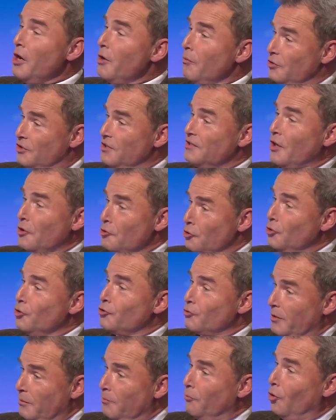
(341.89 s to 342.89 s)
which is
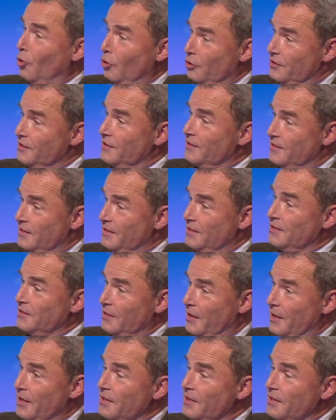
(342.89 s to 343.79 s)
unusual in politics these days.